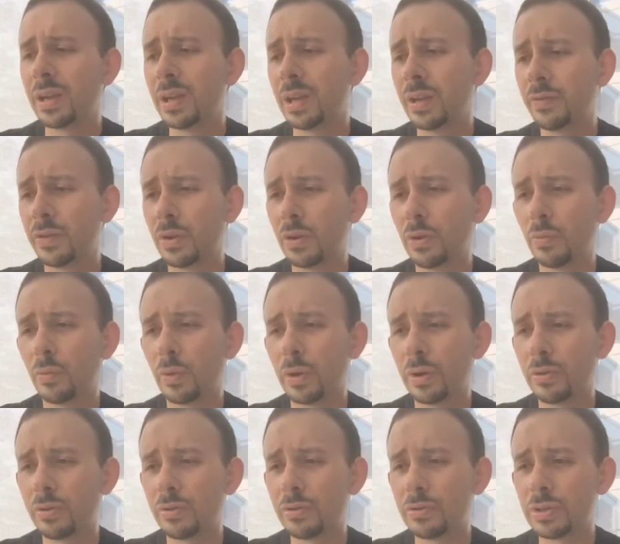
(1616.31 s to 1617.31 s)
If you're one
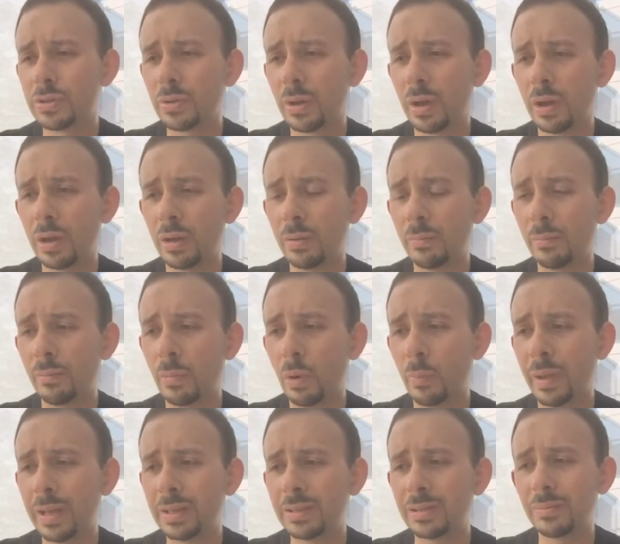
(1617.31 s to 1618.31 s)
of those
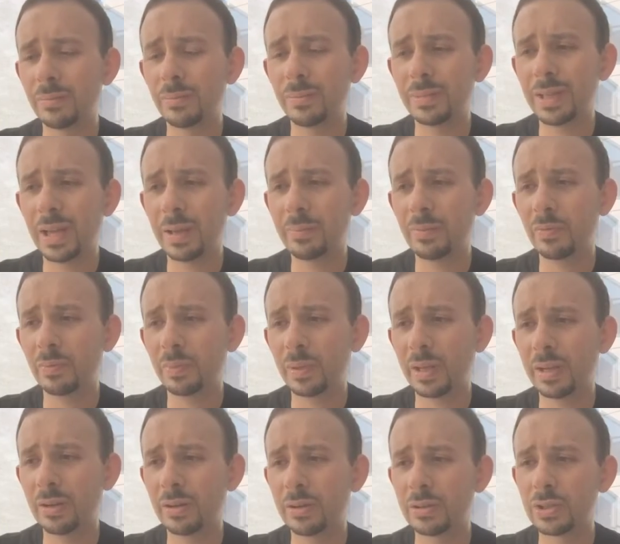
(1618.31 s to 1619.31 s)
momentum type of
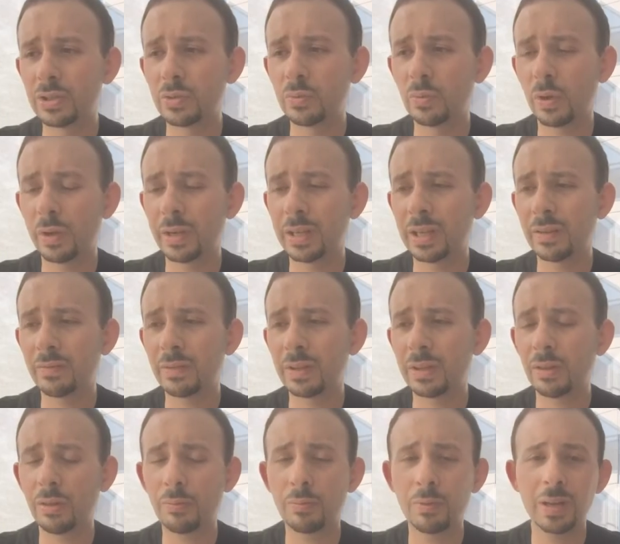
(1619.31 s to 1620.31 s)
players, you want to give
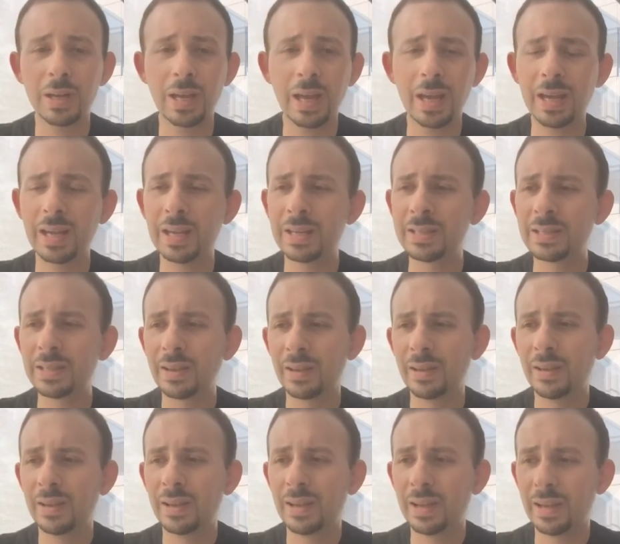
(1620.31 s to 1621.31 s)
it 3 days,
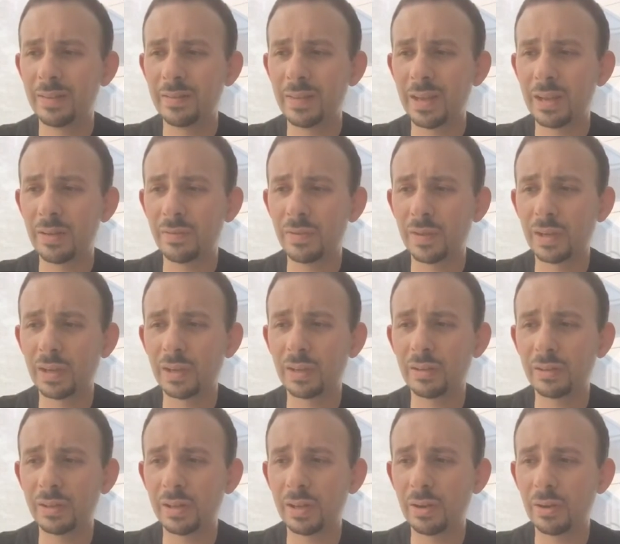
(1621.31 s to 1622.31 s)
and then if it can
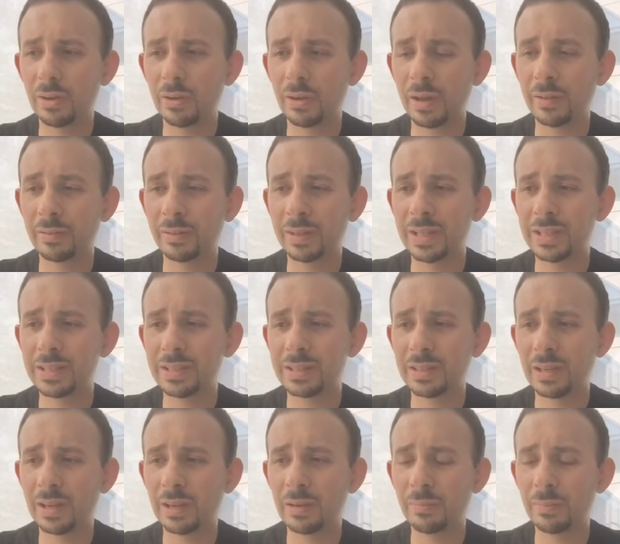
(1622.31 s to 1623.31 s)
clear at least
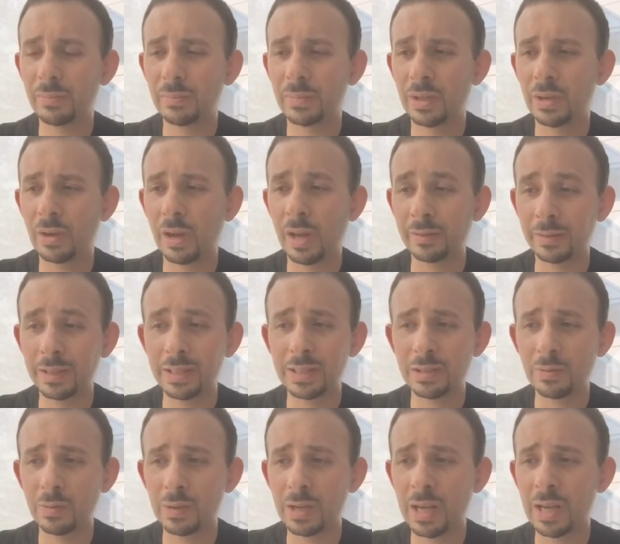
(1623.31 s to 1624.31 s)

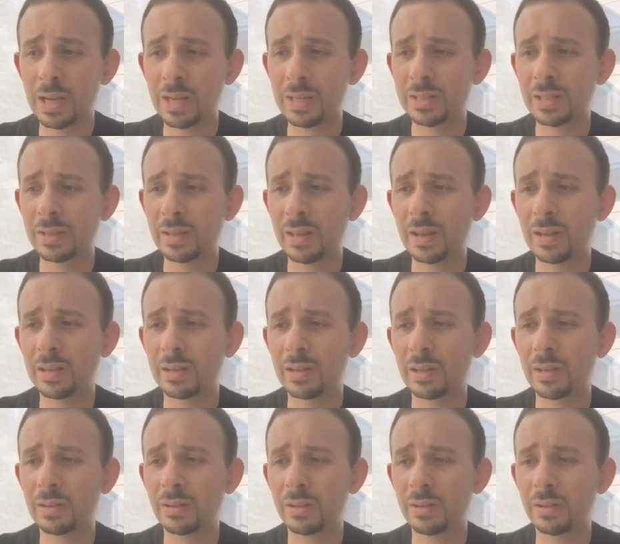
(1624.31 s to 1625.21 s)
3 days, and then it can